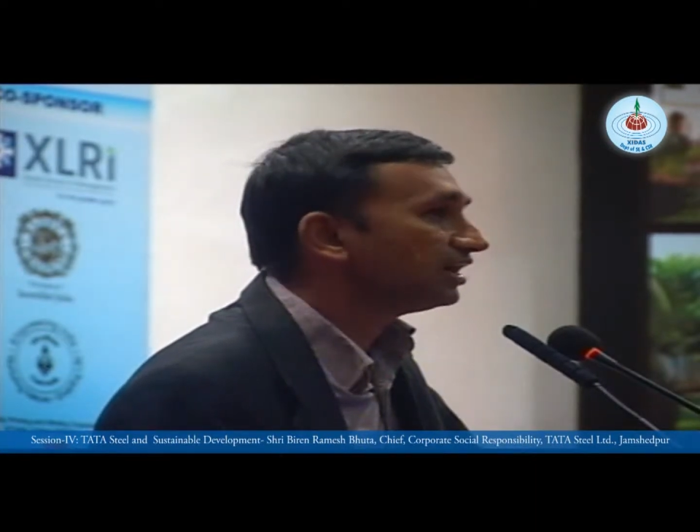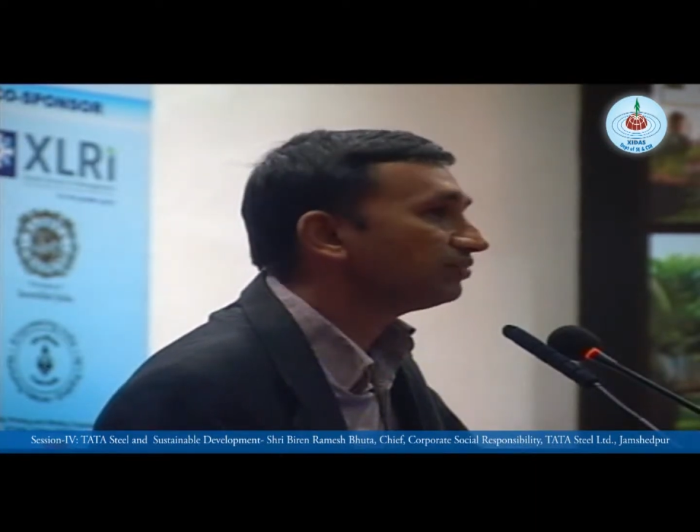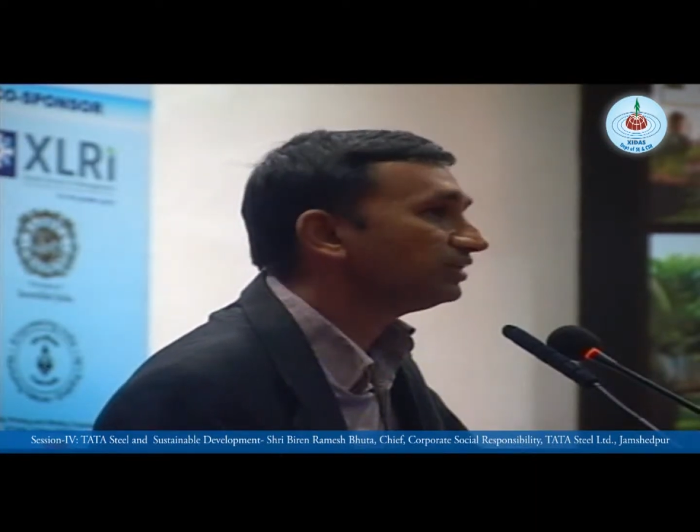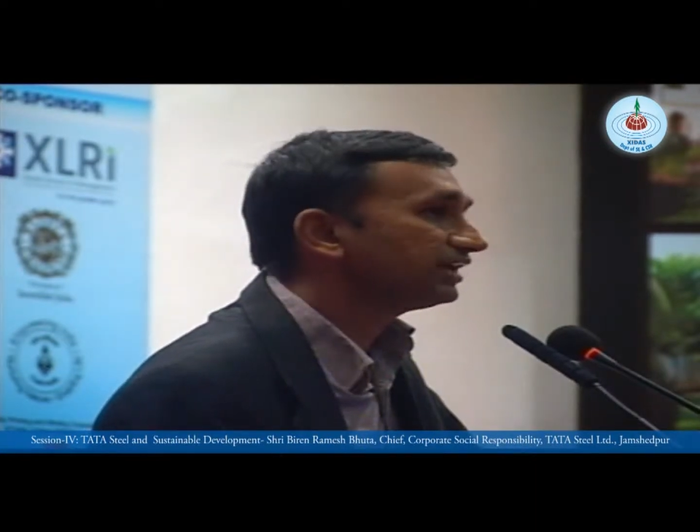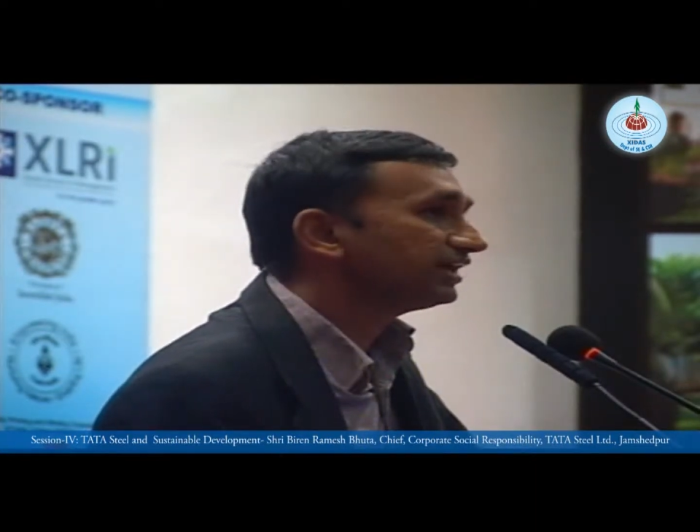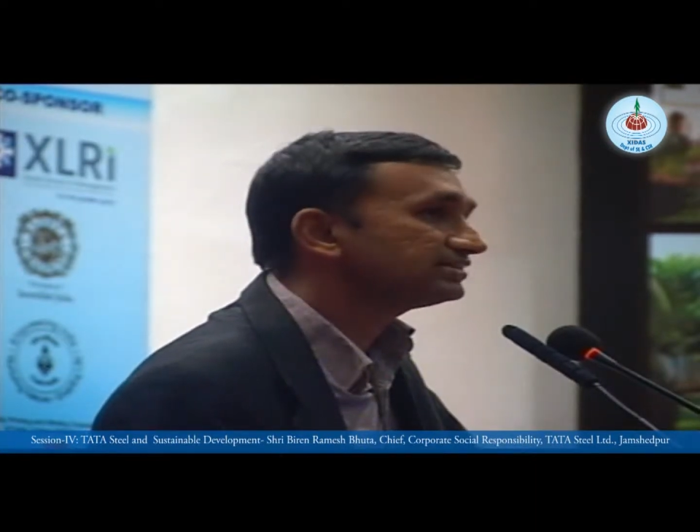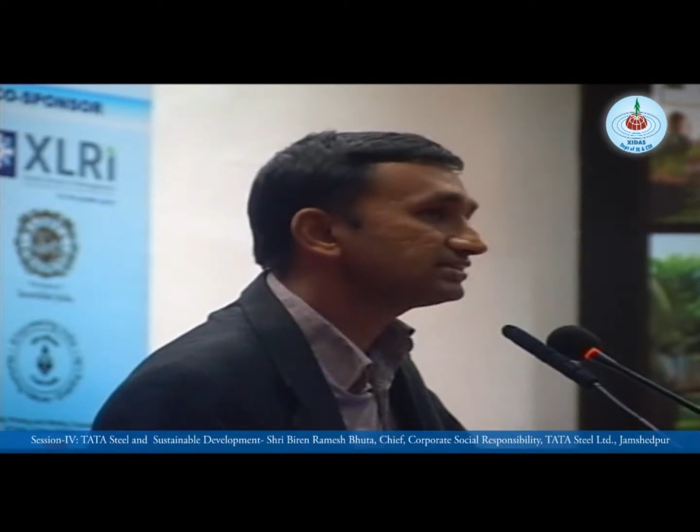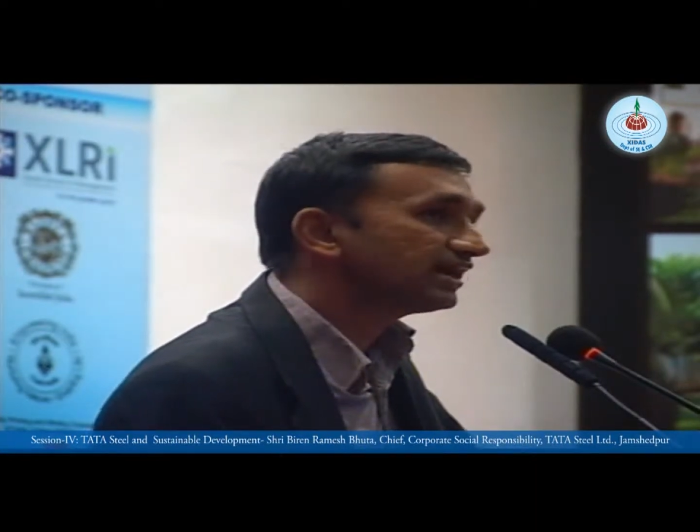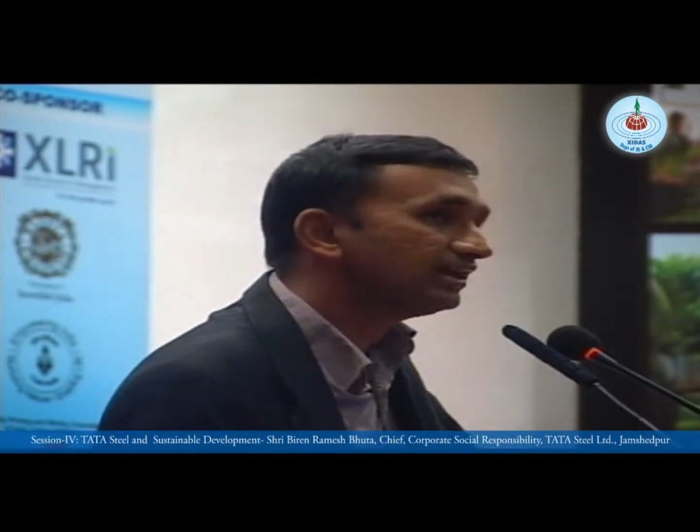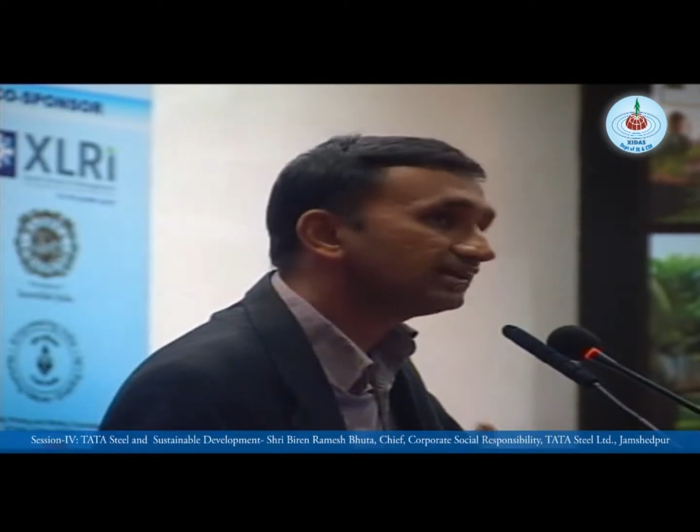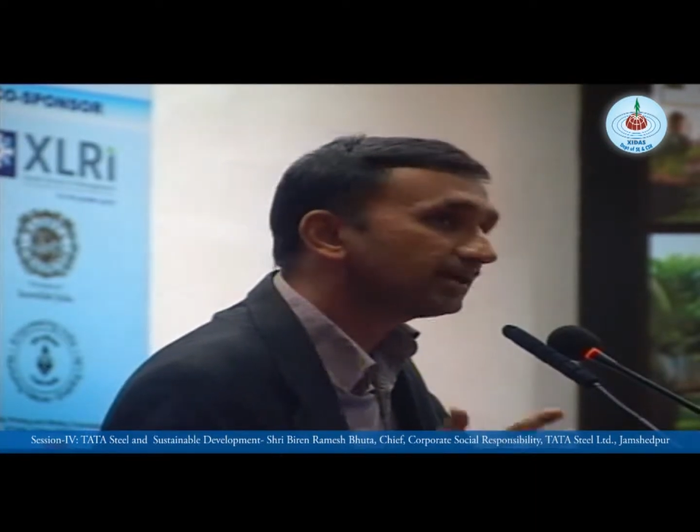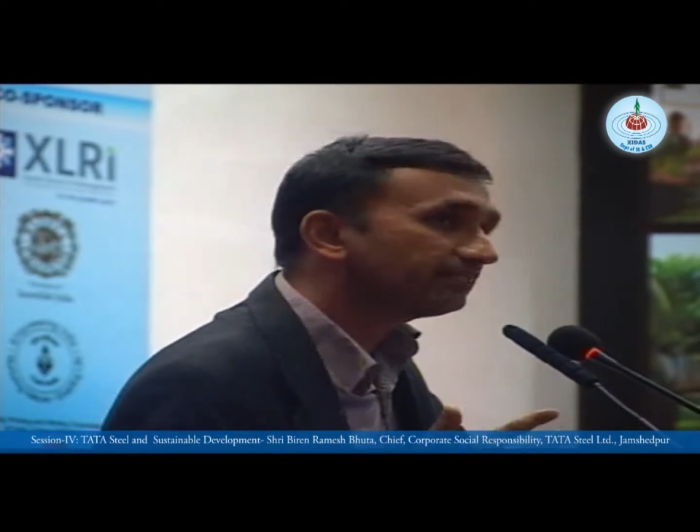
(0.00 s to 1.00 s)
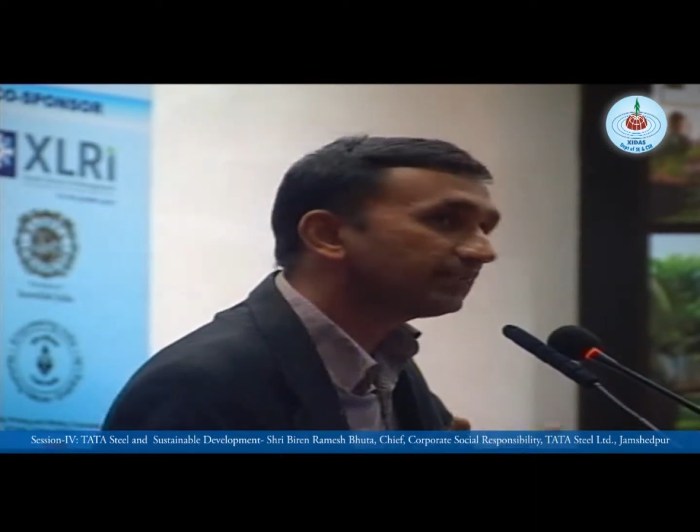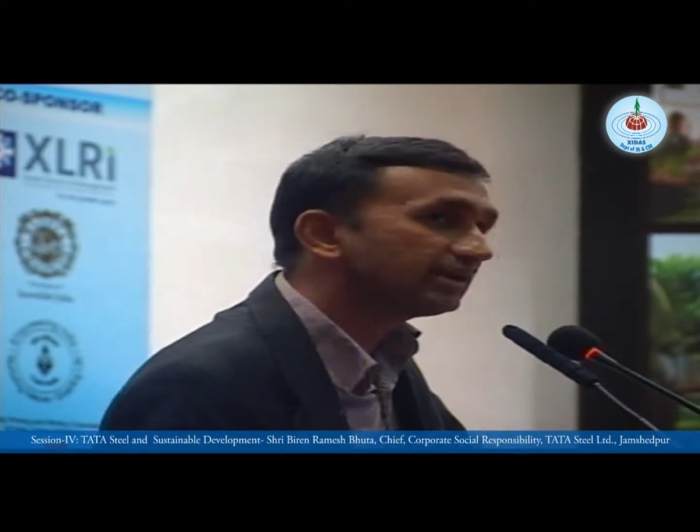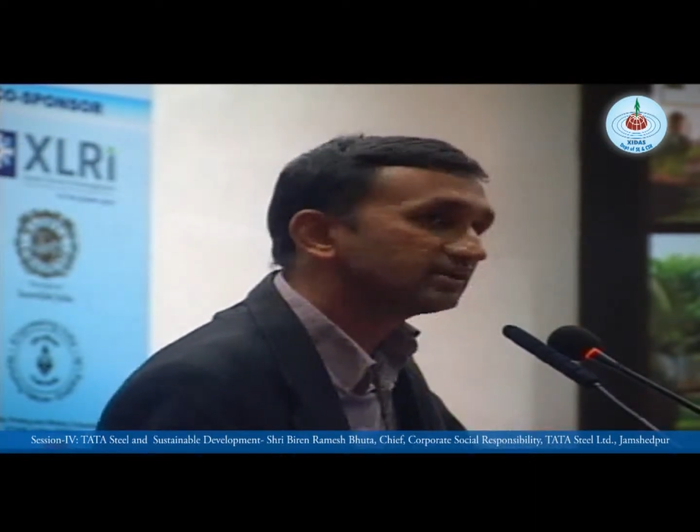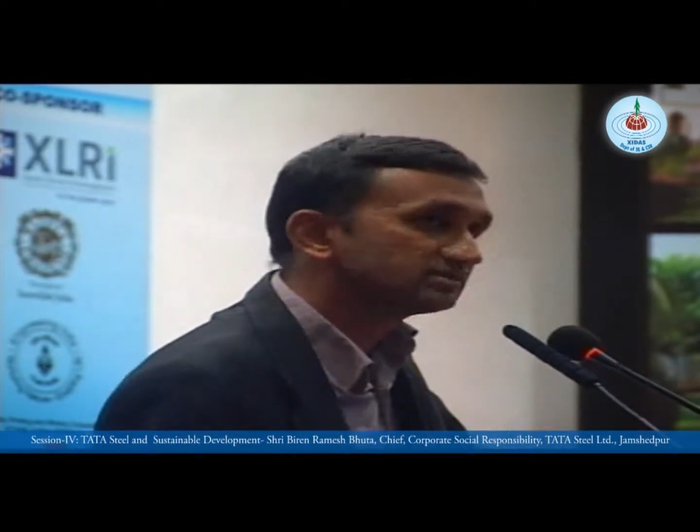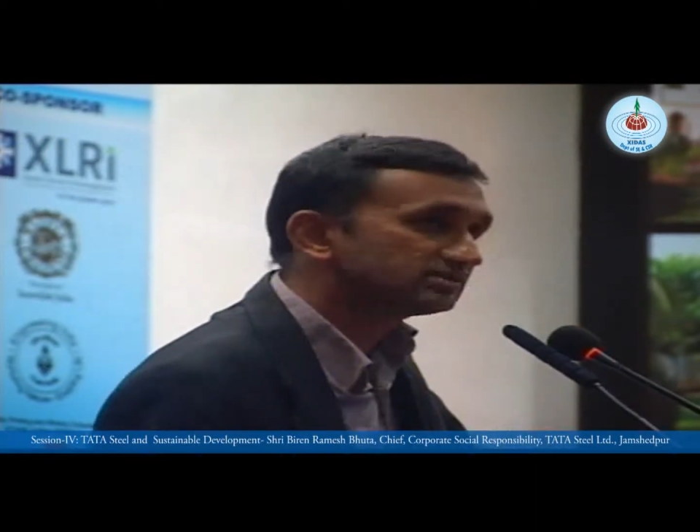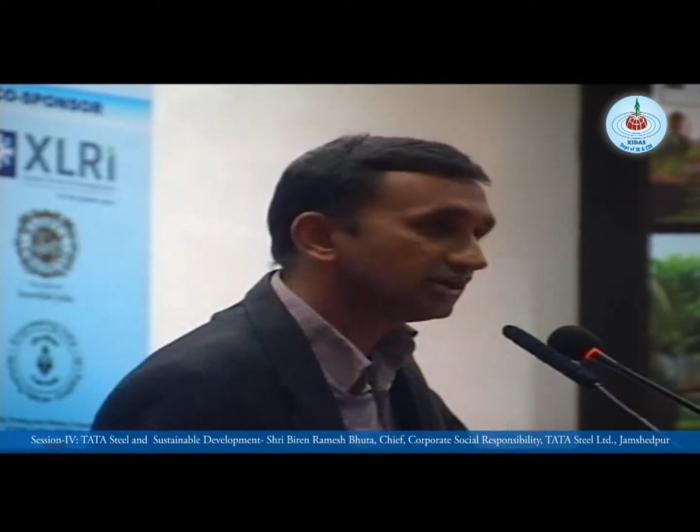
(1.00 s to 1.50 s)
we can scale it up at a
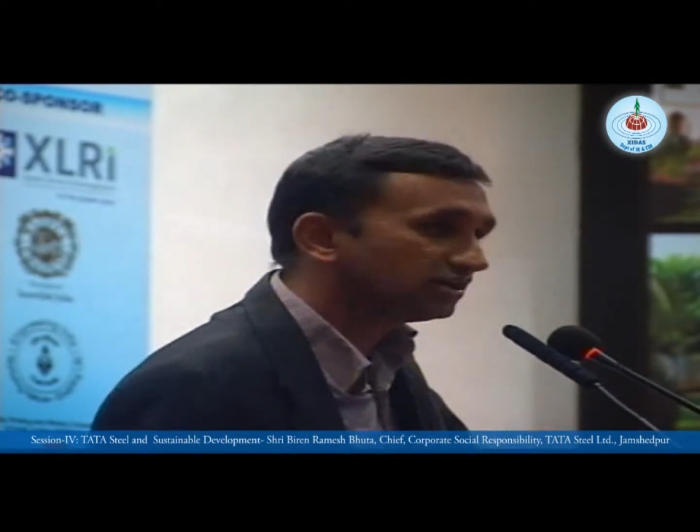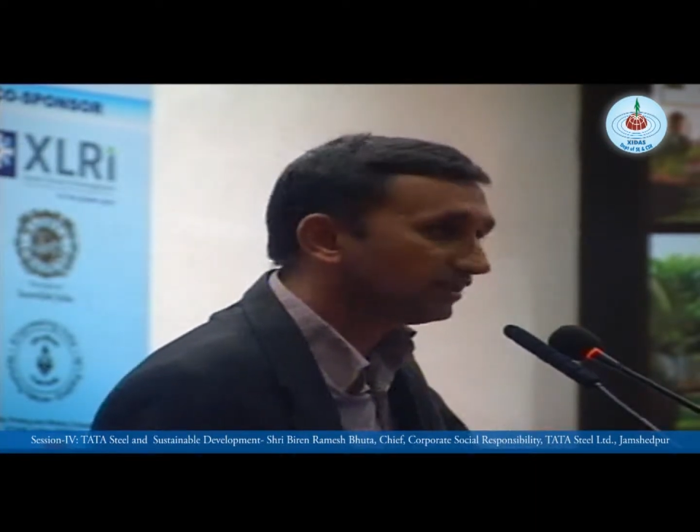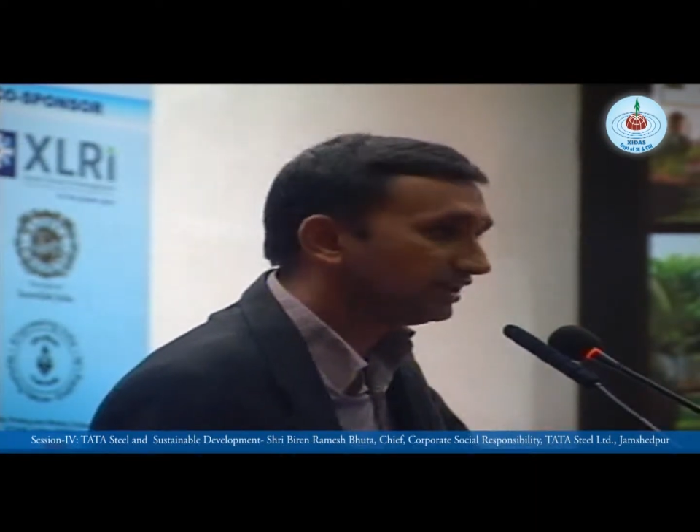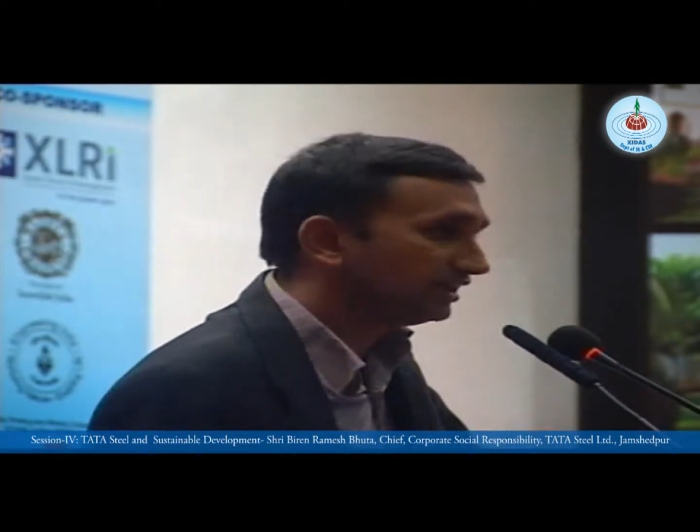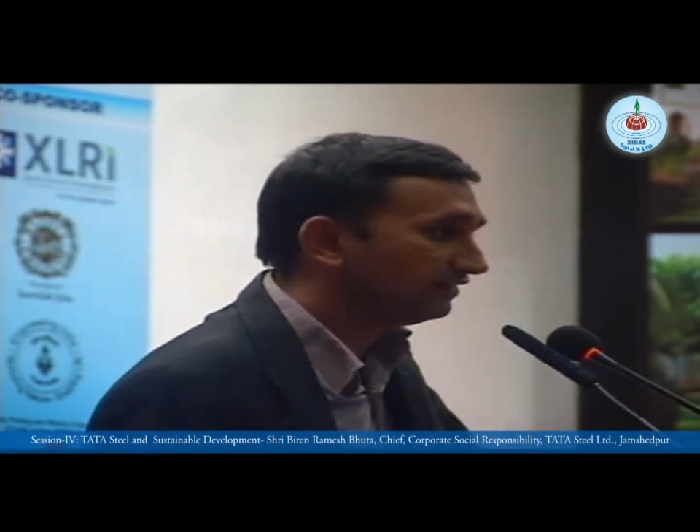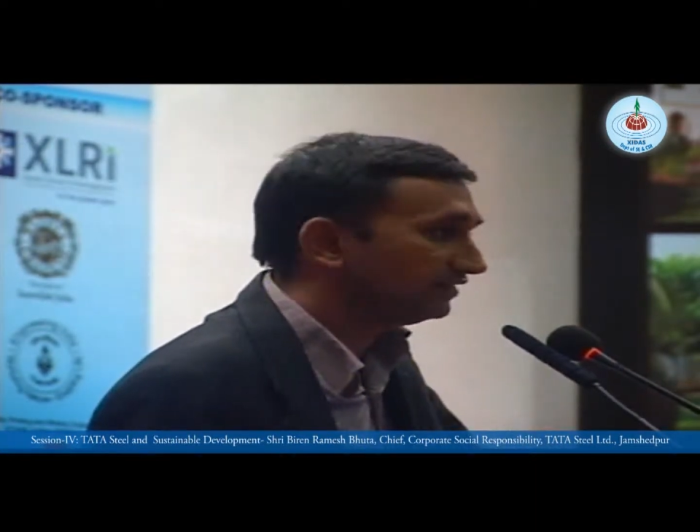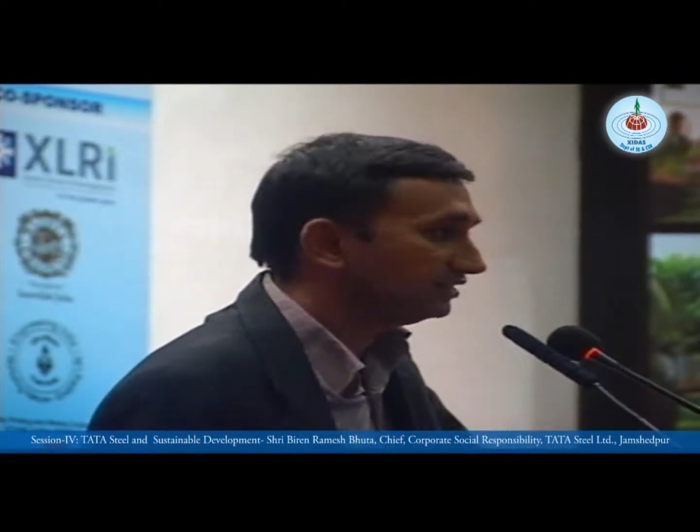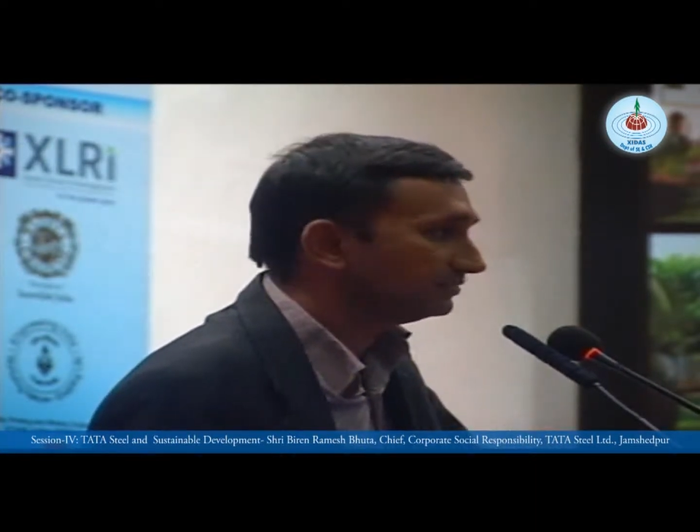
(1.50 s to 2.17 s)
statewide level.